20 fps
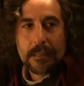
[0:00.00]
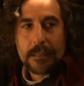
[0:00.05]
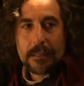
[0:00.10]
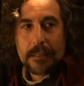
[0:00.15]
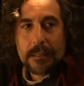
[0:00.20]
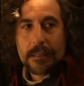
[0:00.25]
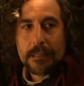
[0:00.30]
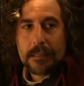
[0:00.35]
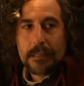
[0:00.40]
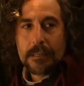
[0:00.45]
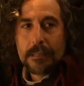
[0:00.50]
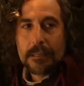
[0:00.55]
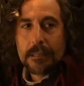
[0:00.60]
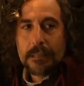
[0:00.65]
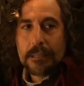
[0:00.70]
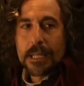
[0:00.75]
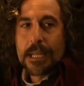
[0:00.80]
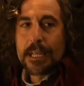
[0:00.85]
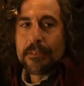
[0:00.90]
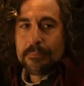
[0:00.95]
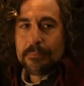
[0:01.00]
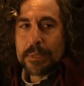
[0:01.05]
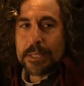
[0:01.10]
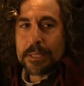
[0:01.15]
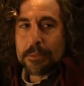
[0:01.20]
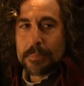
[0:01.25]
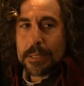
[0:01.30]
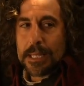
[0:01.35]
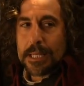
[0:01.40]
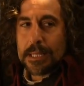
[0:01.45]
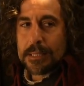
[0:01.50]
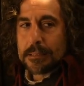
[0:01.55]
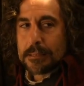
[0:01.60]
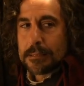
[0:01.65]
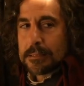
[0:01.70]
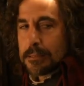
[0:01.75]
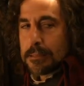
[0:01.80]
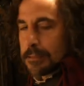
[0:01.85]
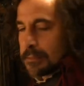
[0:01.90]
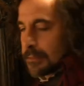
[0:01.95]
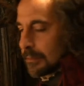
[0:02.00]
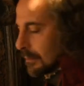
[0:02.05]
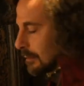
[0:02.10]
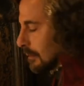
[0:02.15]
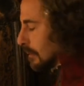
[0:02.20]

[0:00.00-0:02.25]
Meanwhile, Lord Roderick returns to